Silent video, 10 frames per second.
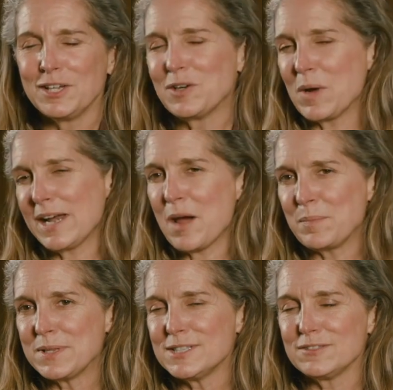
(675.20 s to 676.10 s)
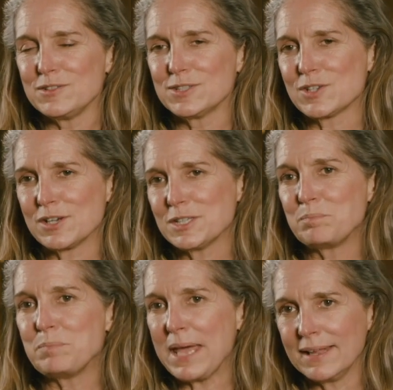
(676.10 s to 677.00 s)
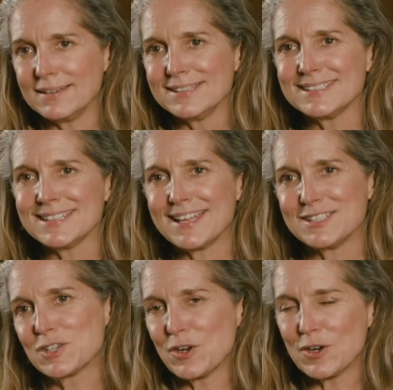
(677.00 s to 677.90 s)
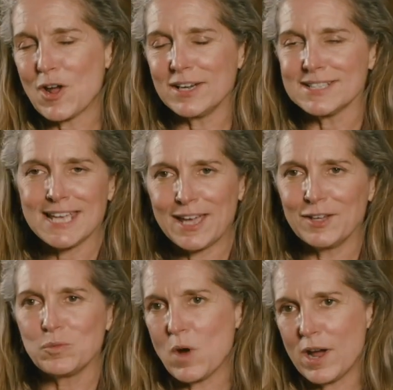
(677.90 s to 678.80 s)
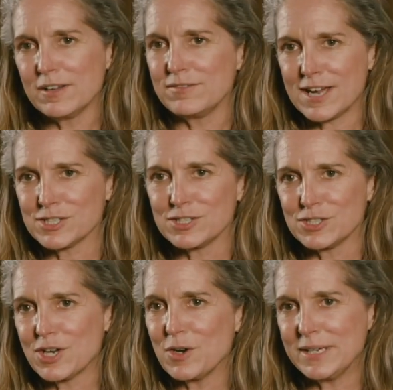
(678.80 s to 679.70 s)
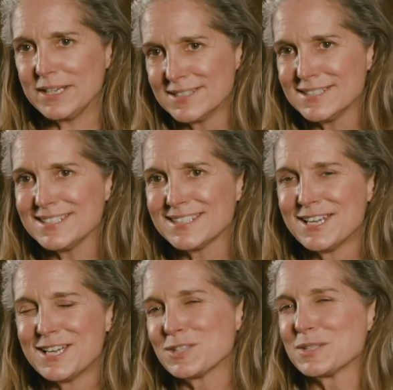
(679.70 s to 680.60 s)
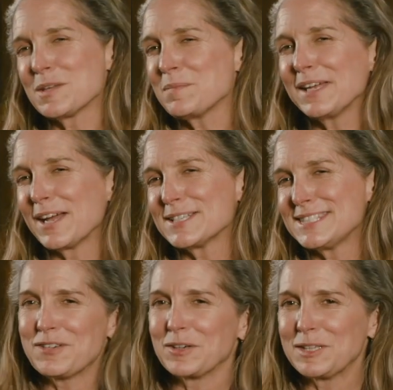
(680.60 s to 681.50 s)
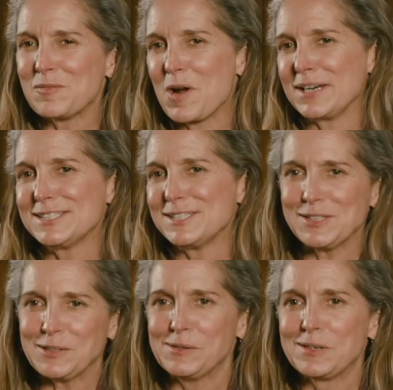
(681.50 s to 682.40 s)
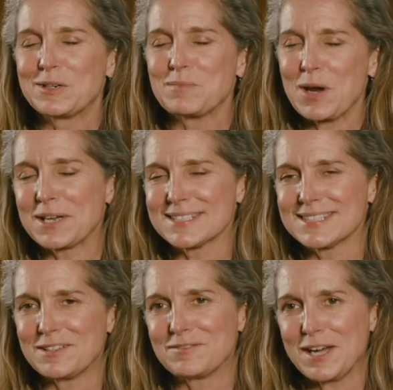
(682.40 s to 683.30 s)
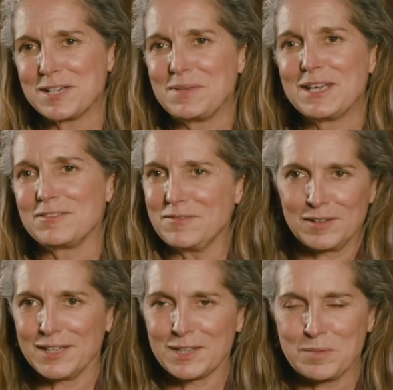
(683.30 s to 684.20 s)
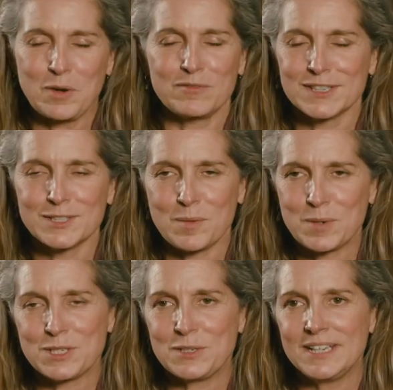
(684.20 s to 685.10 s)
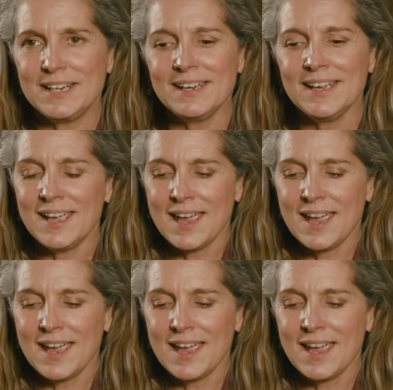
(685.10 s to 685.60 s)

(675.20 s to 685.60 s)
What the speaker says: you know, what happens if you start to bend and turn on its head what a fashion show is. So it's something I secretly wanted to do, and when Marcus invited me, it felt like the perfect opportunity.